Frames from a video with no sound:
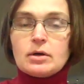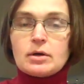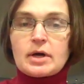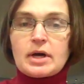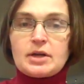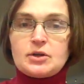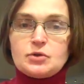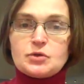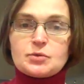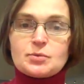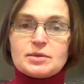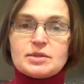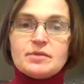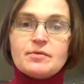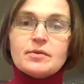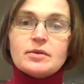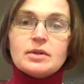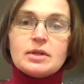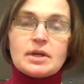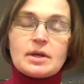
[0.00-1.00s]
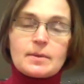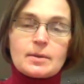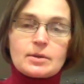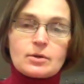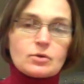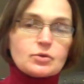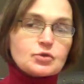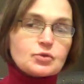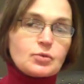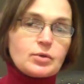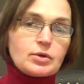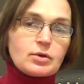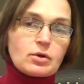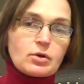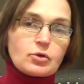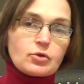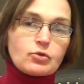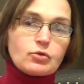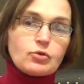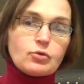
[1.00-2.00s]
I do specifically, and then also in
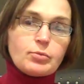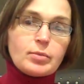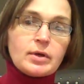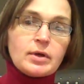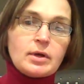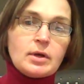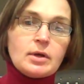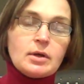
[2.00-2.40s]
our group.